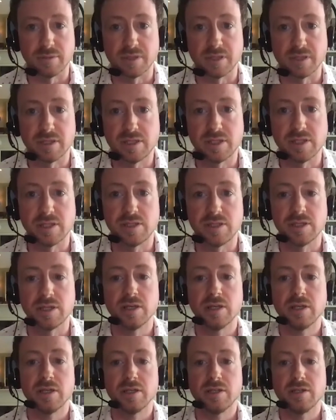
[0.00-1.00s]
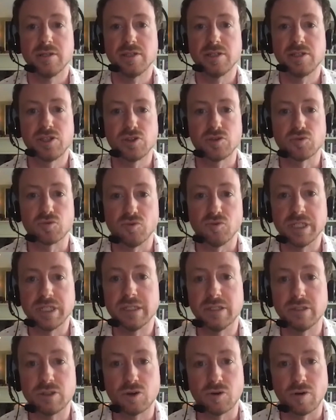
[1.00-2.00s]
This is
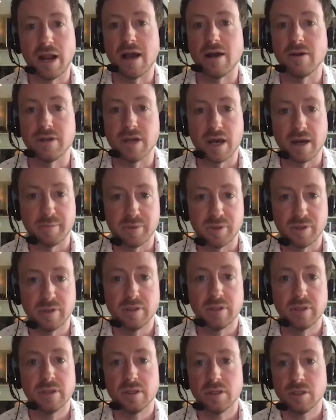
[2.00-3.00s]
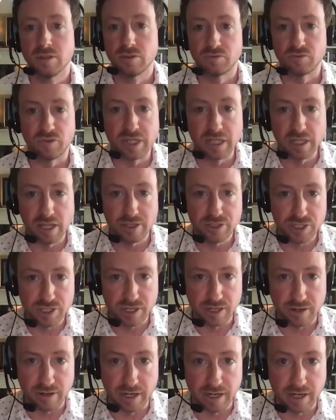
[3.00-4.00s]
real ground up, real
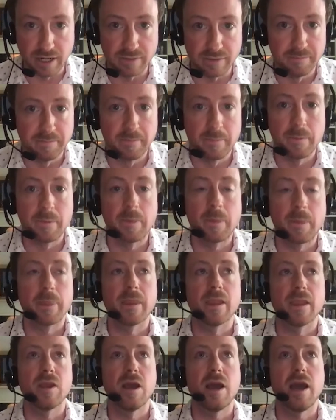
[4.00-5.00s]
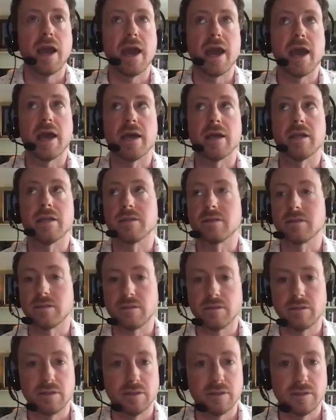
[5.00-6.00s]
engineering. And
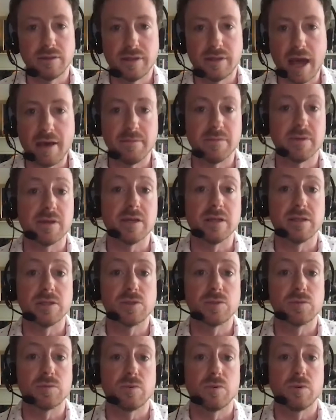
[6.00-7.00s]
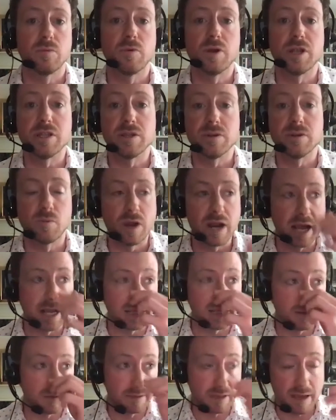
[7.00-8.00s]
that means
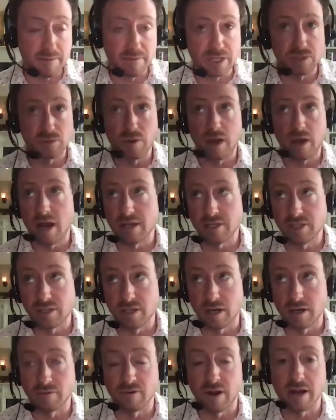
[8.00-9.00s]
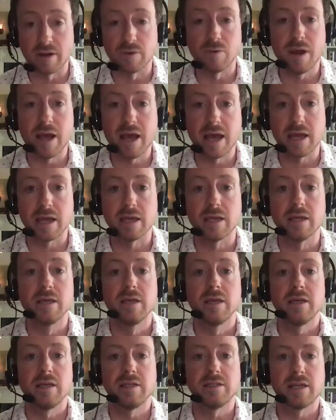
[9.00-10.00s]
that means what I saw right away
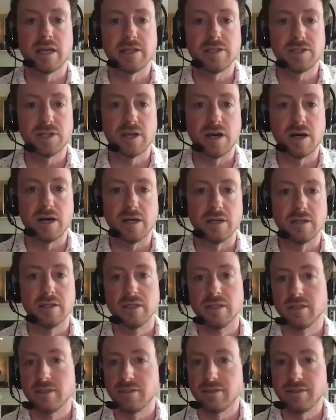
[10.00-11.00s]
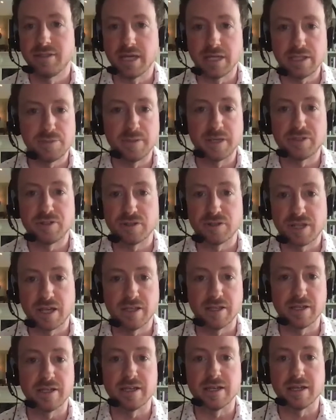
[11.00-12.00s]
is I saw dense matrix
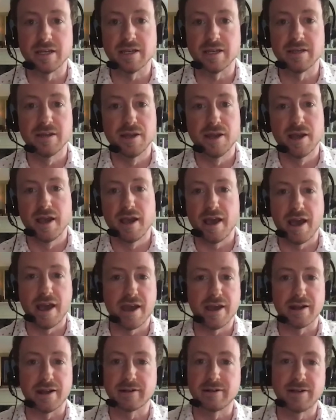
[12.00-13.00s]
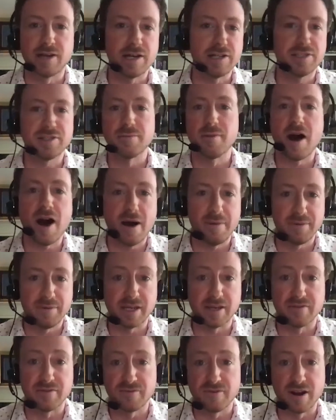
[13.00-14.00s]
LED and a custom
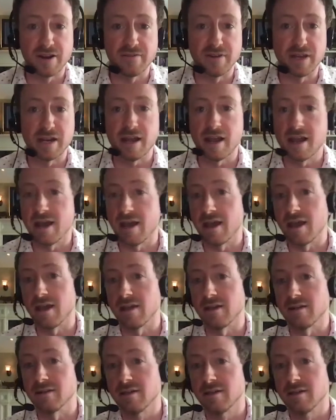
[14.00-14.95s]
optic in front of it, and